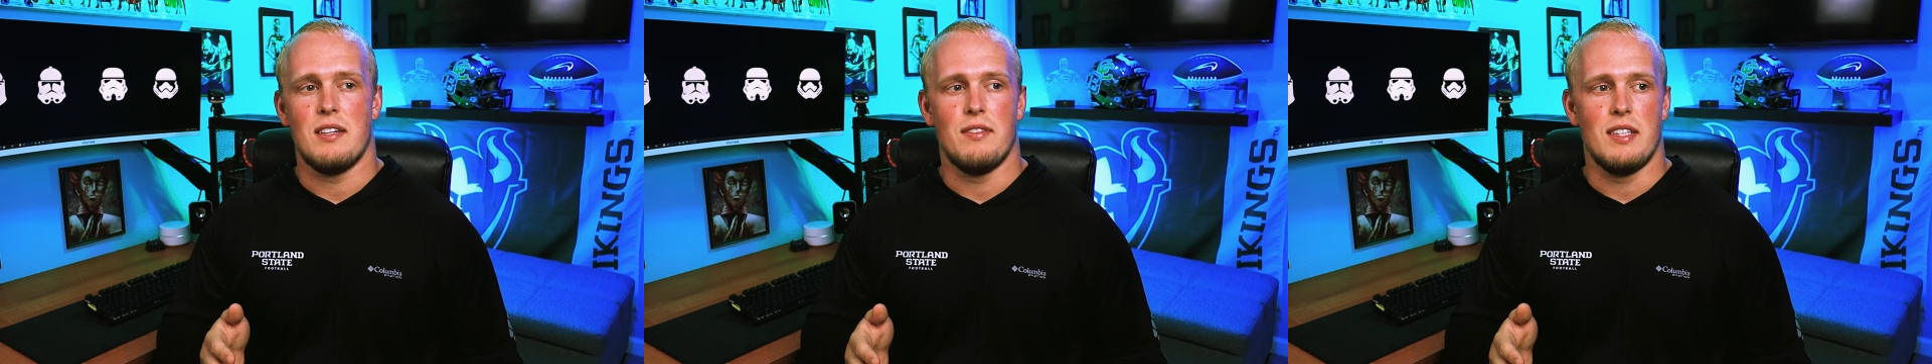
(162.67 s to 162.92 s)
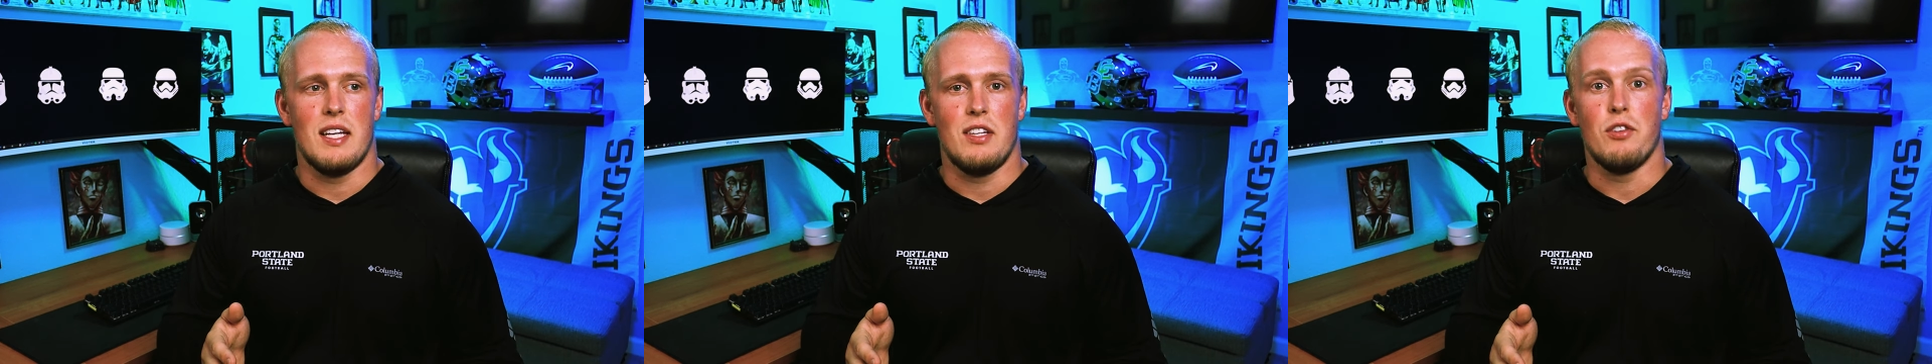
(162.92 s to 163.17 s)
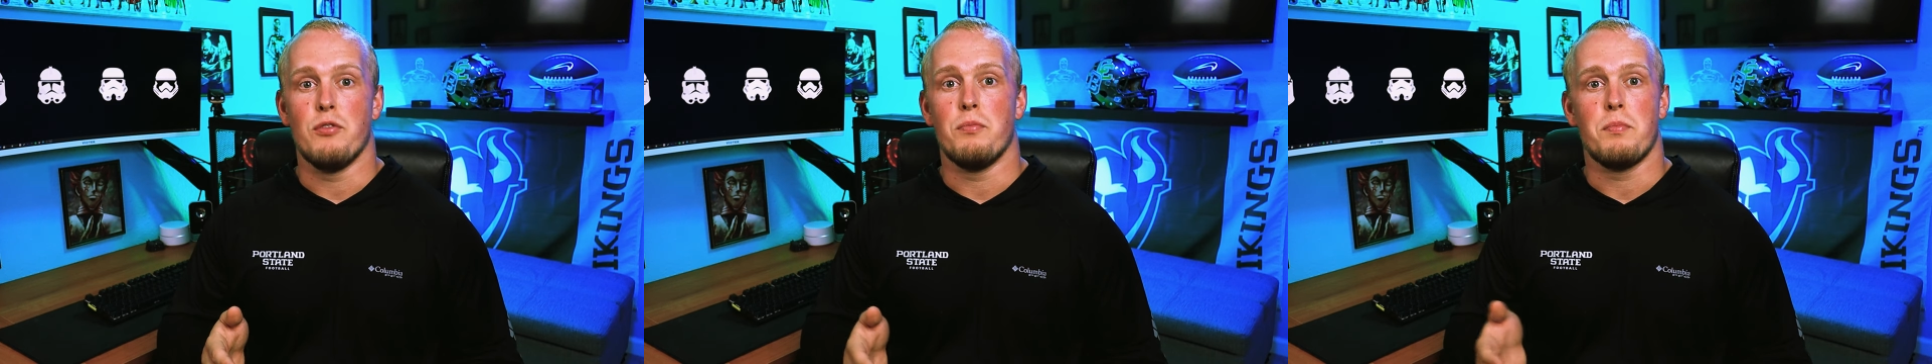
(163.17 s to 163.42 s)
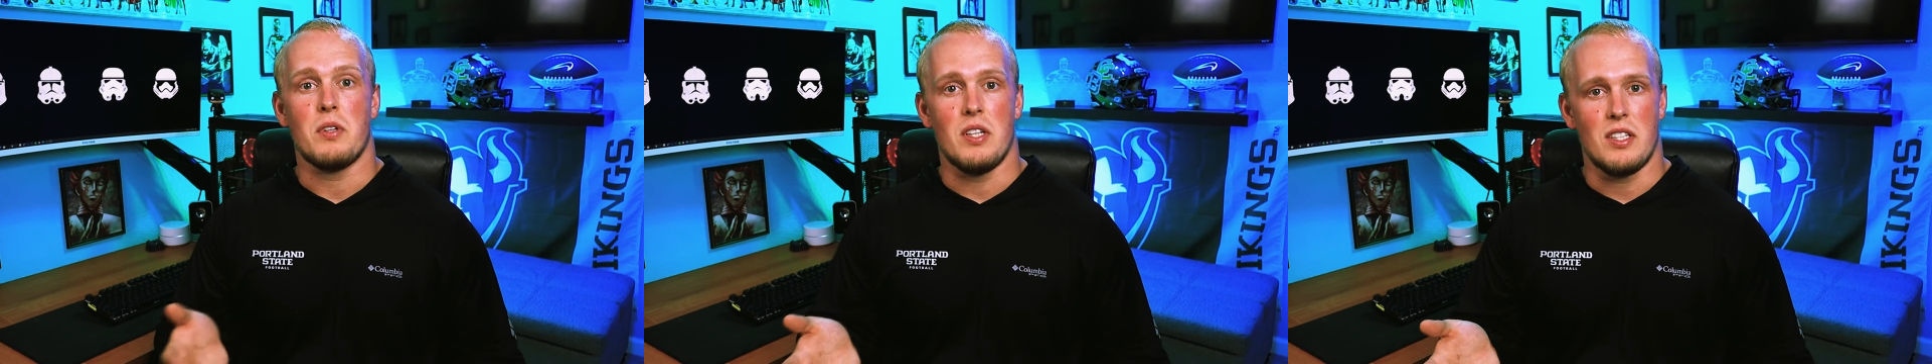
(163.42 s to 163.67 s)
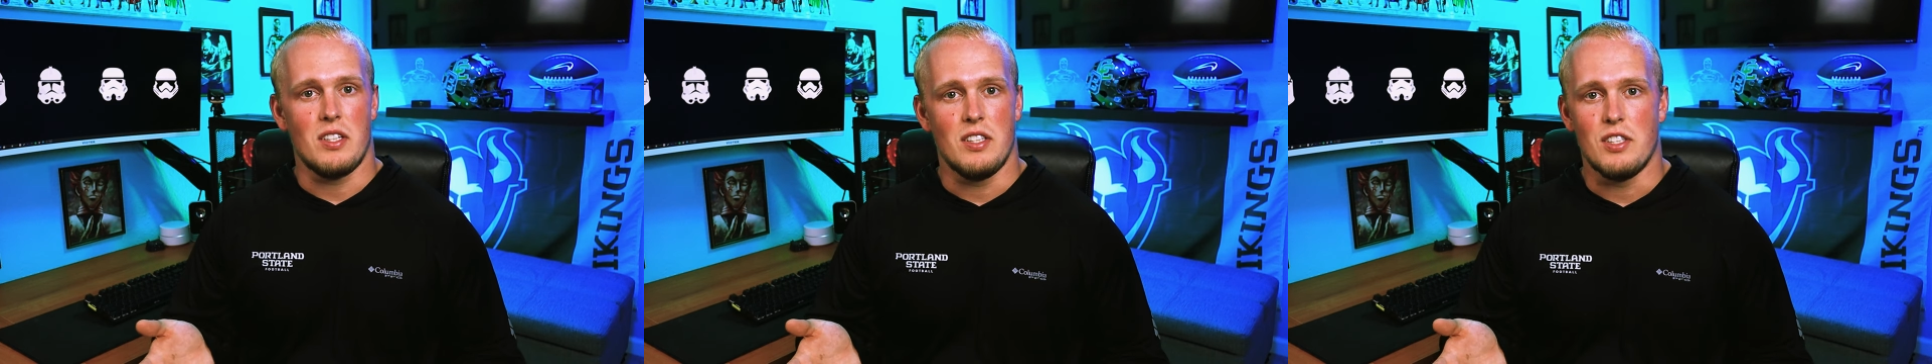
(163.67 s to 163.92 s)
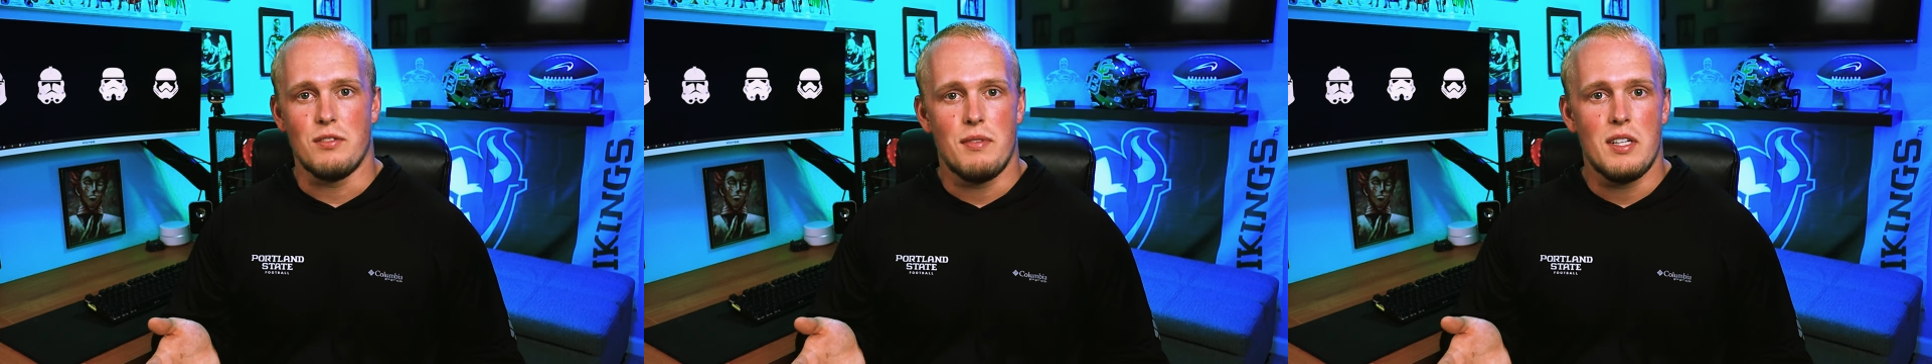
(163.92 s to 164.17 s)
given that you clicked on
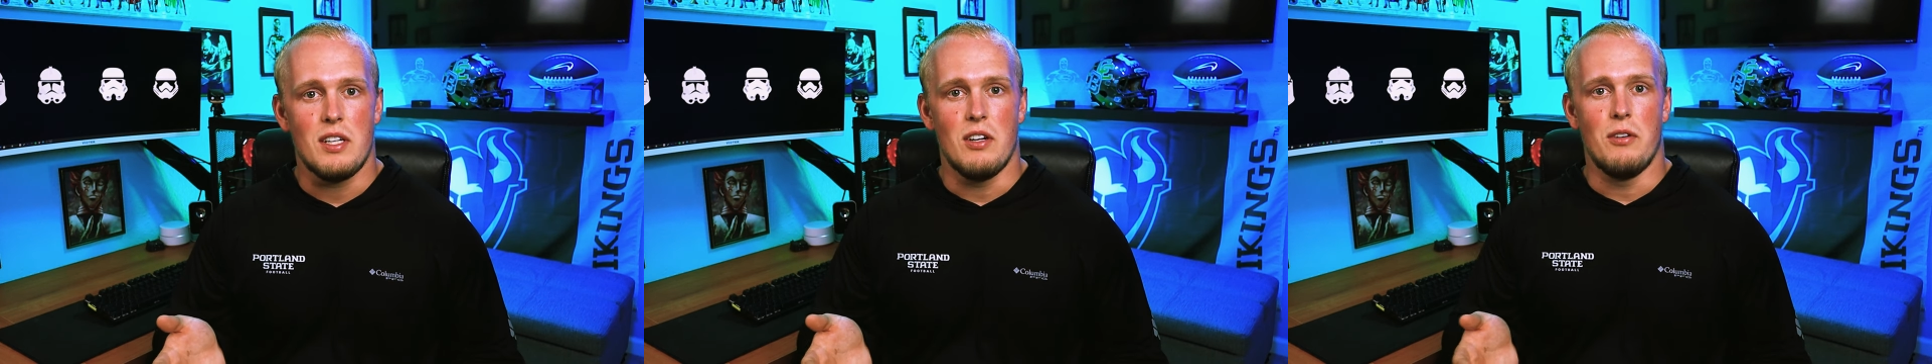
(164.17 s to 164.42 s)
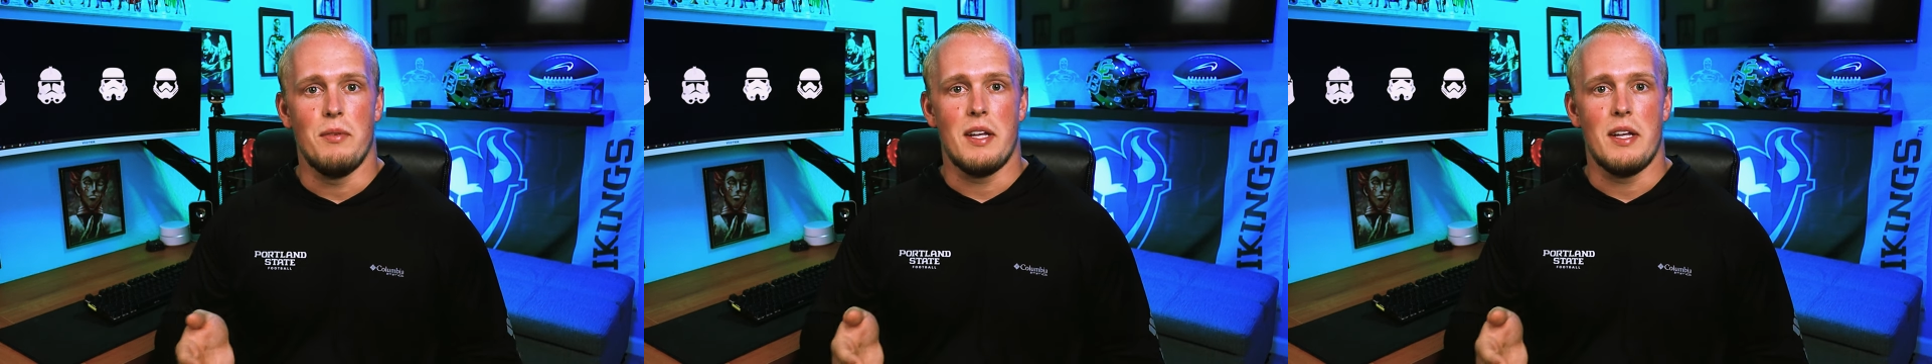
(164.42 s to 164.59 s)
this video.